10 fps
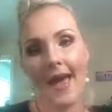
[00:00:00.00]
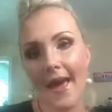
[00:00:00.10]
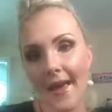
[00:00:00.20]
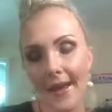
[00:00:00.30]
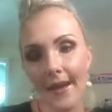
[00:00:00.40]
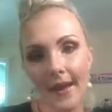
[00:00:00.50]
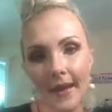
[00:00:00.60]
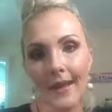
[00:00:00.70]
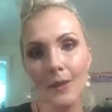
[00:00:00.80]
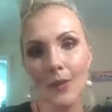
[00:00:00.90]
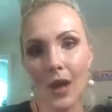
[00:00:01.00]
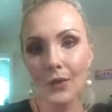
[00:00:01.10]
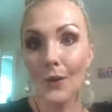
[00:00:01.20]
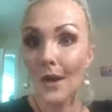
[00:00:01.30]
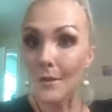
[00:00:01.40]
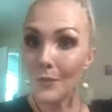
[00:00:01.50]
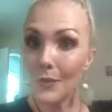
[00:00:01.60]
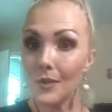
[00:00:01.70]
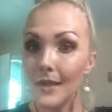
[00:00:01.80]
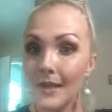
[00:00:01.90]
And we all know how
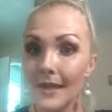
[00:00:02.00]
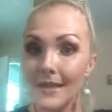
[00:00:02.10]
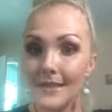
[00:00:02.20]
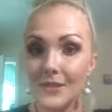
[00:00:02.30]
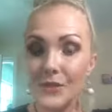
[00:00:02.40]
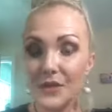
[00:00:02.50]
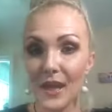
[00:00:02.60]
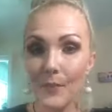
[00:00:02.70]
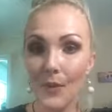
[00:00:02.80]
important it is to keep